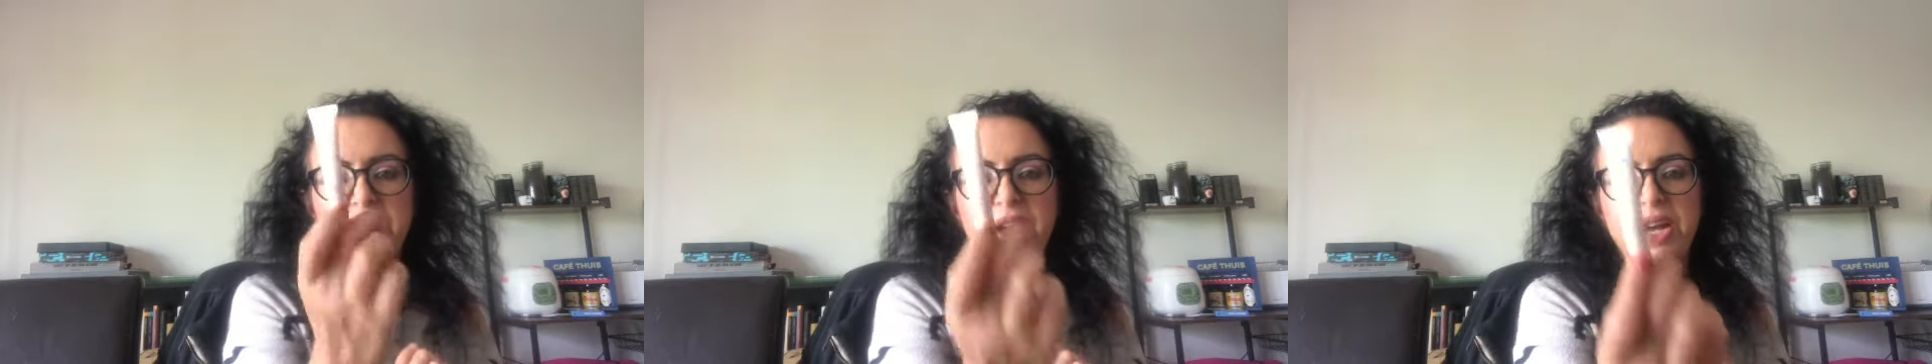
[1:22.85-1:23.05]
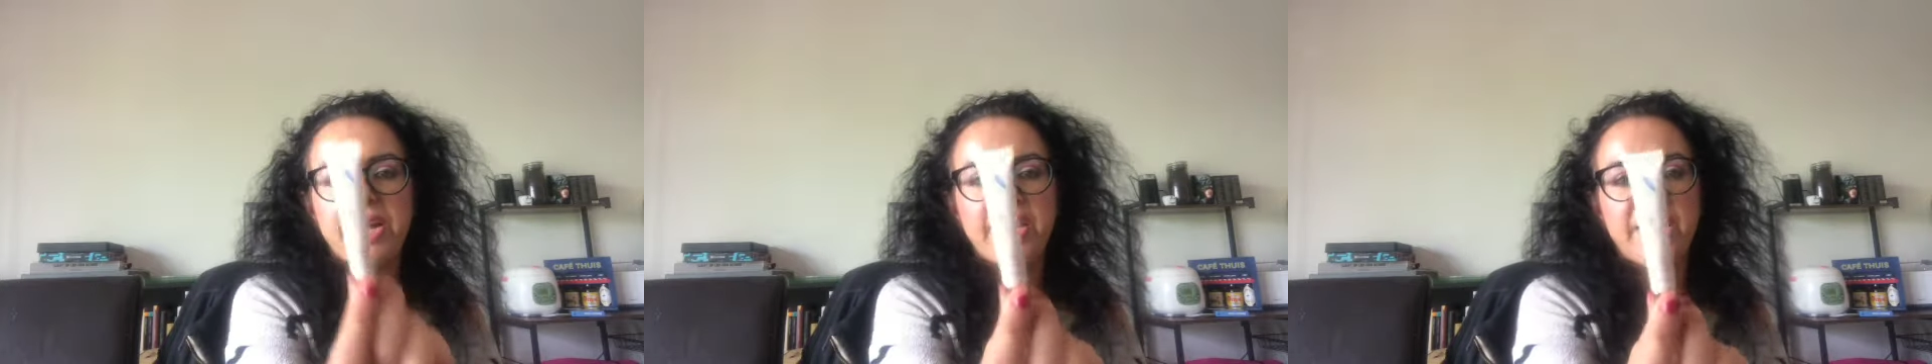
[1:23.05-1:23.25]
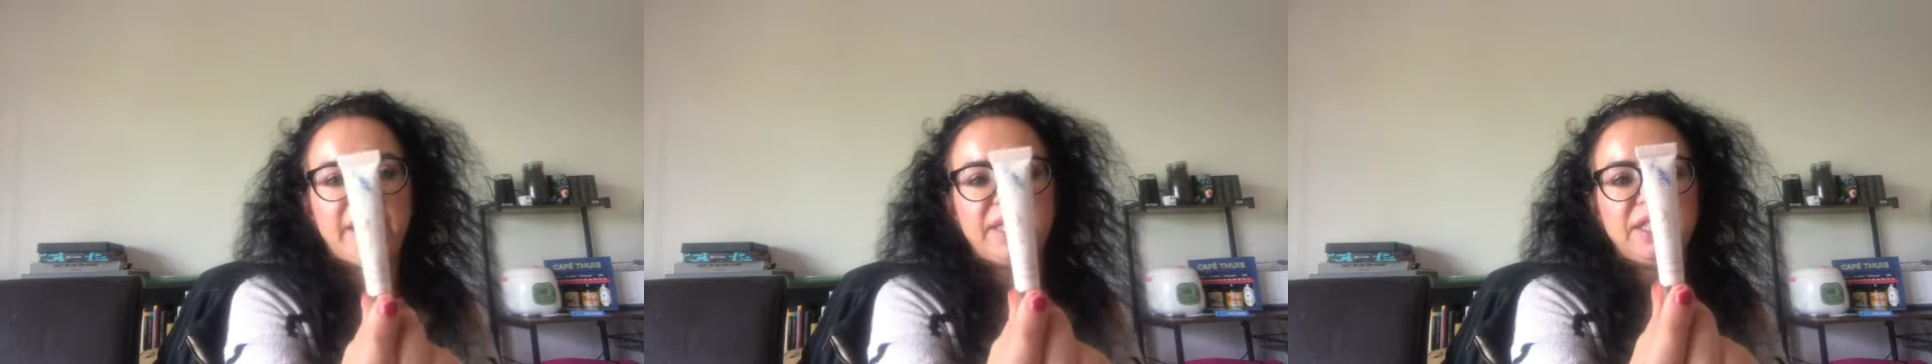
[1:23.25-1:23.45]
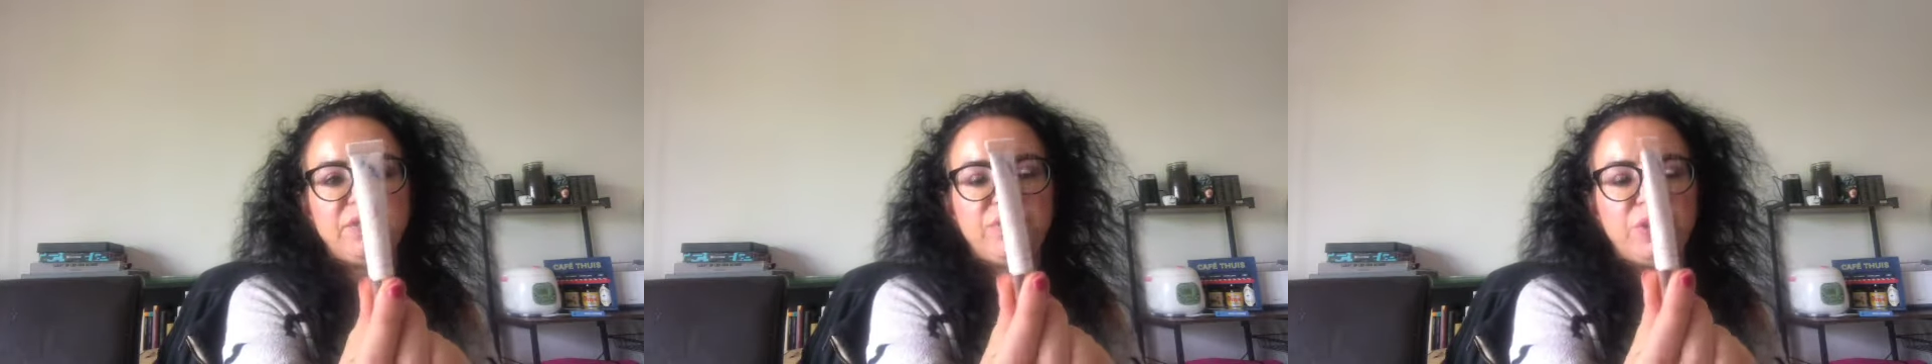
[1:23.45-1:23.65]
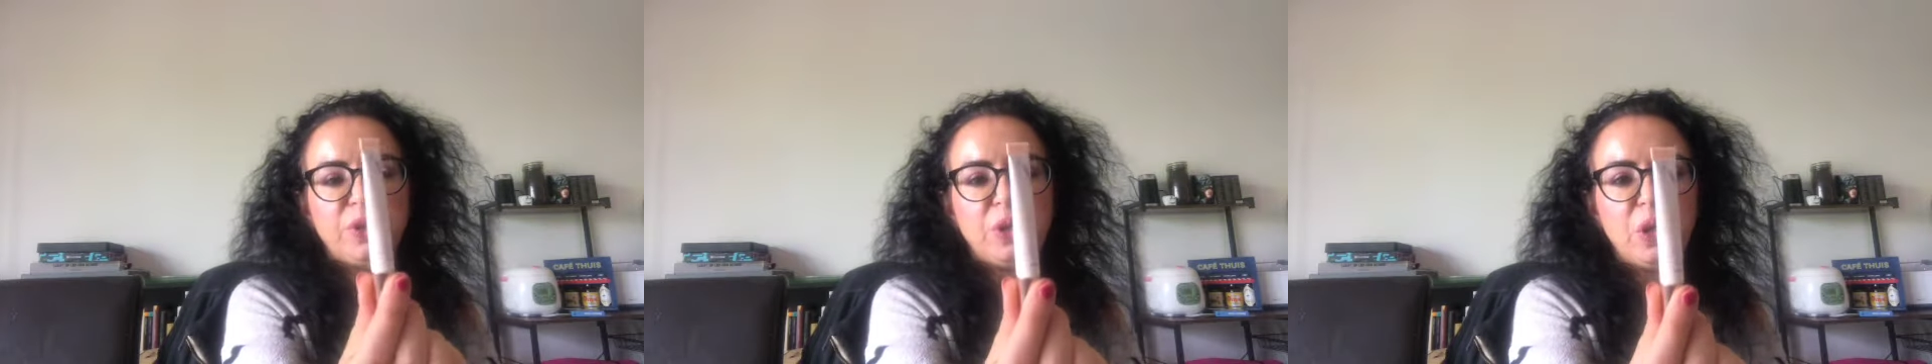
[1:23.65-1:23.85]
I had it
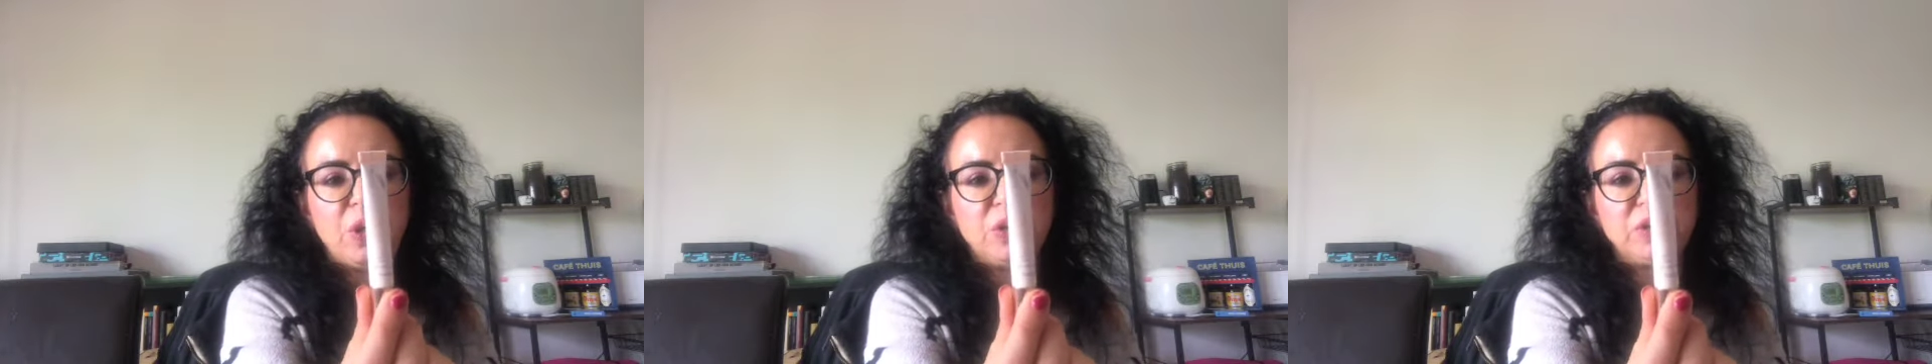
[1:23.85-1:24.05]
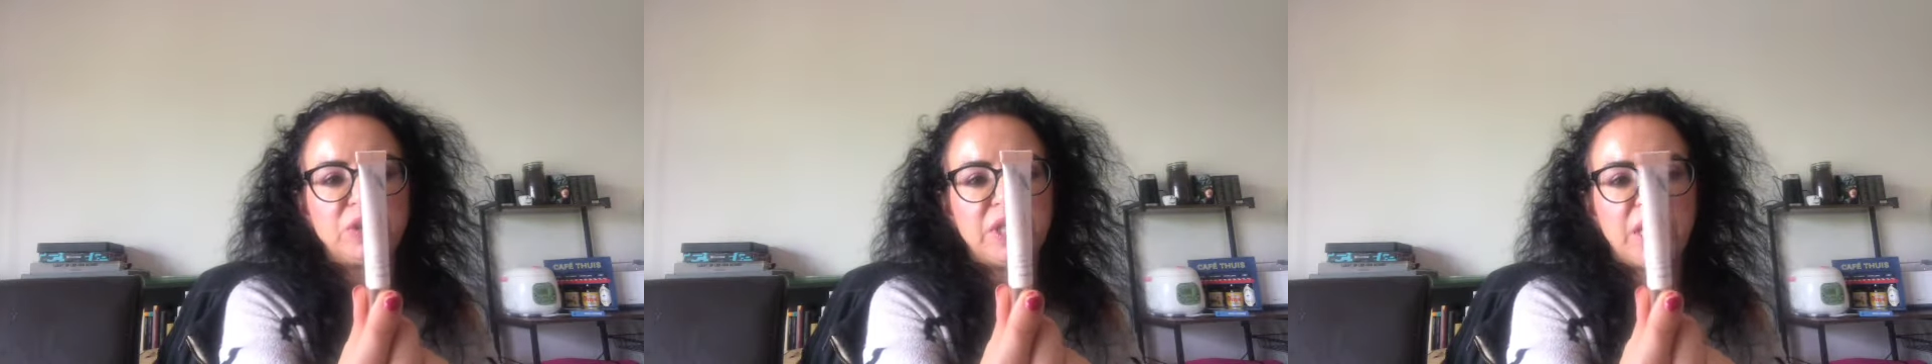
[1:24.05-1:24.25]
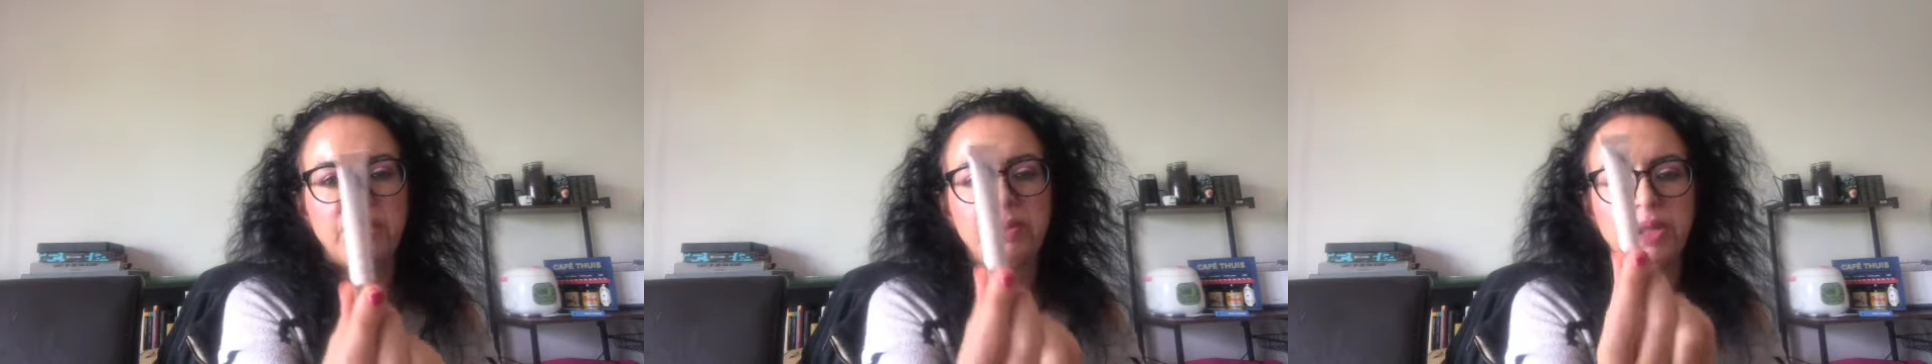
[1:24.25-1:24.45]
for a long time.